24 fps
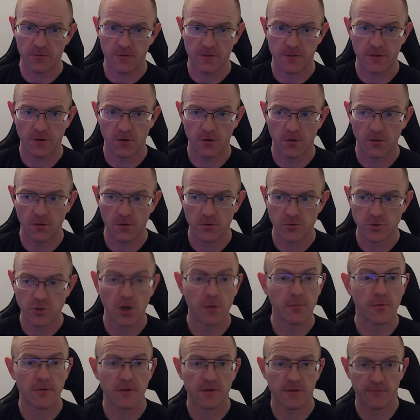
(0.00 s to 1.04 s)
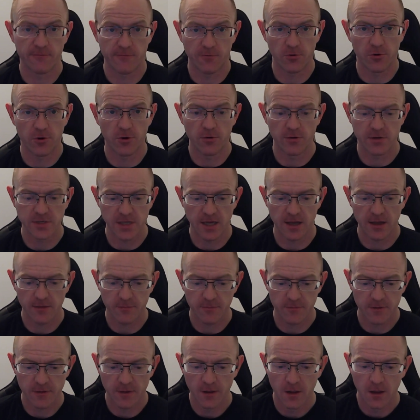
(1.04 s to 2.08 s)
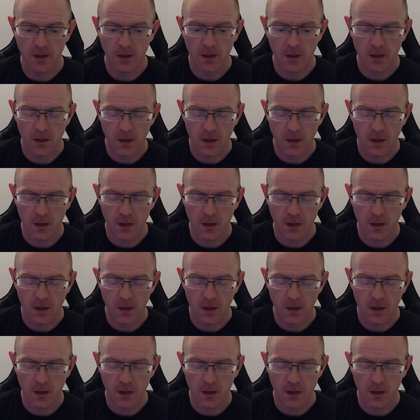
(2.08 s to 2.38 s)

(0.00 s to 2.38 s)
still troublesome for you at times.